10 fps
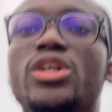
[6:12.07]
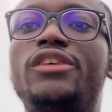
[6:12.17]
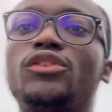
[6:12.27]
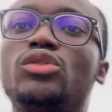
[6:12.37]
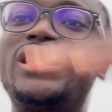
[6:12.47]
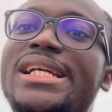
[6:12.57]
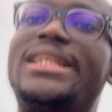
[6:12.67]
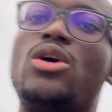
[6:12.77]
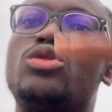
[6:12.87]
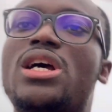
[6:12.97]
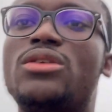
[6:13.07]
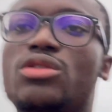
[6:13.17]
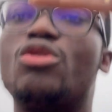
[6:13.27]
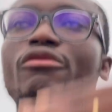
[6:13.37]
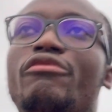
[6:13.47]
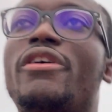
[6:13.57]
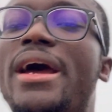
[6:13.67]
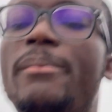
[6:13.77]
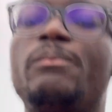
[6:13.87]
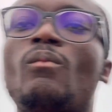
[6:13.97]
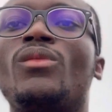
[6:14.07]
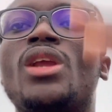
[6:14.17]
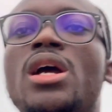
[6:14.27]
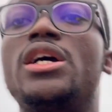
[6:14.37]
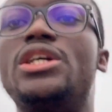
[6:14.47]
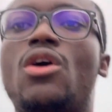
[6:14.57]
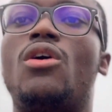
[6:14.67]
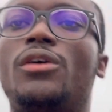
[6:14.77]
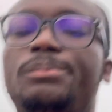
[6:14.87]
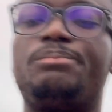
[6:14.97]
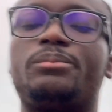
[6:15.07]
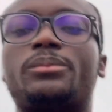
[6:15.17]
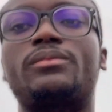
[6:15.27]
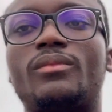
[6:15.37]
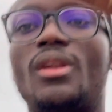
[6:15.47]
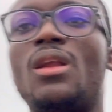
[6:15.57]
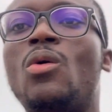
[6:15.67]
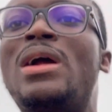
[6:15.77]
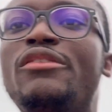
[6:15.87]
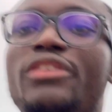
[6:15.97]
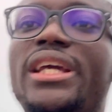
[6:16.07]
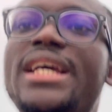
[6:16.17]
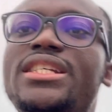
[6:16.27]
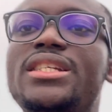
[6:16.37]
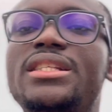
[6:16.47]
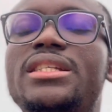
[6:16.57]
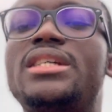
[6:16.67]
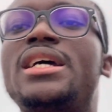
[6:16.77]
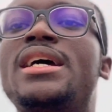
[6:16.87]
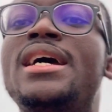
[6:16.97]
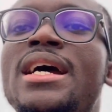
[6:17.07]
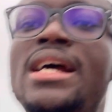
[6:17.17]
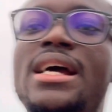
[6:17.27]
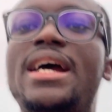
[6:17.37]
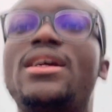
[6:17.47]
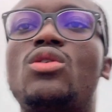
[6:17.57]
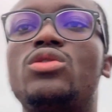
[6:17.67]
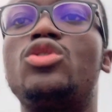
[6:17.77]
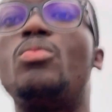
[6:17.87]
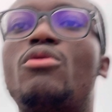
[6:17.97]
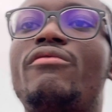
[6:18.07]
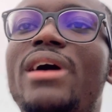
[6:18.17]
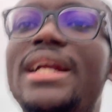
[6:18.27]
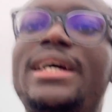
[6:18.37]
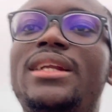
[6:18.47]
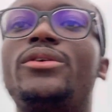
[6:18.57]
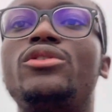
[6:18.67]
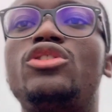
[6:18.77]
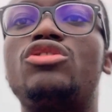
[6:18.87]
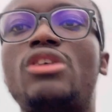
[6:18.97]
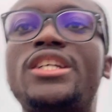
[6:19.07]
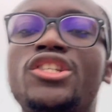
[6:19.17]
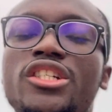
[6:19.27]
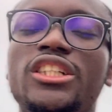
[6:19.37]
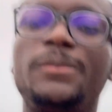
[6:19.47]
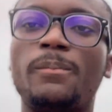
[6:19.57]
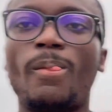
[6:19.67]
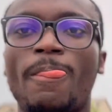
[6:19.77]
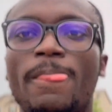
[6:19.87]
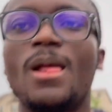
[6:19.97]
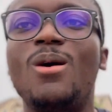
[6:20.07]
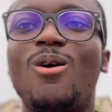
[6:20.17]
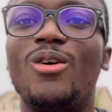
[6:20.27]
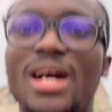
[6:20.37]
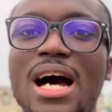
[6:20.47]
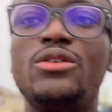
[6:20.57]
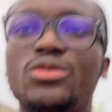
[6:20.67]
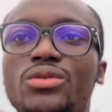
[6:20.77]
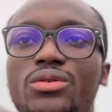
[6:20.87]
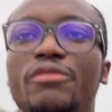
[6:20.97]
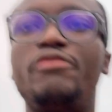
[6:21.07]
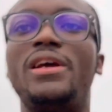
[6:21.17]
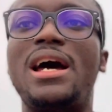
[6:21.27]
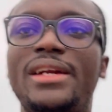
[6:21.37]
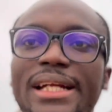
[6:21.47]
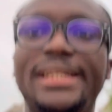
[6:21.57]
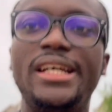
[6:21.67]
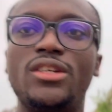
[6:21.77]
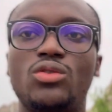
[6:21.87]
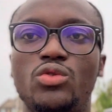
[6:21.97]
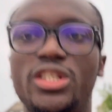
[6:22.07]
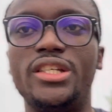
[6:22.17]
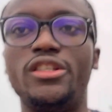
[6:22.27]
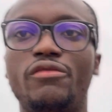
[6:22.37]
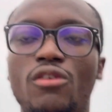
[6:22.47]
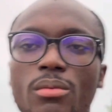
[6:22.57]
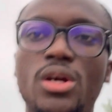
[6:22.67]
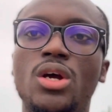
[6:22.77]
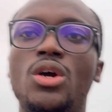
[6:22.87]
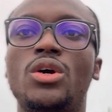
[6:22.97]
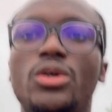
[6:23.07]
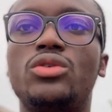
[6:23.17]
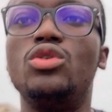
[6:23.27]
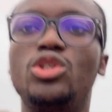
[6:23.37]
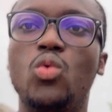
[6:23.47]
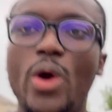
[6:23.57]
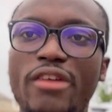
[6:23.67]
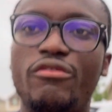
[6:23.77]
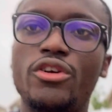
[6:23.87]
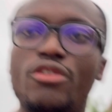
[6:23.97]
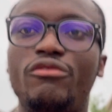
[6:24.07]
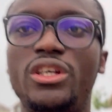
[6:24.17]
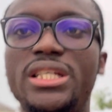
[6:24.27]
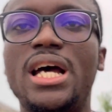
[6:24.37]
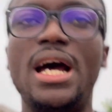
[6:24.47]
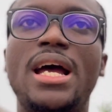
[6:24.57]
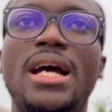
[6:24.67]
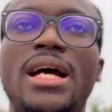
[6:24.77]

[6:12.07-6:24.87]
will give you details how to confirm your qualifications and also provide a little instruction on how to fill out the DS260 form. So you wait for your visa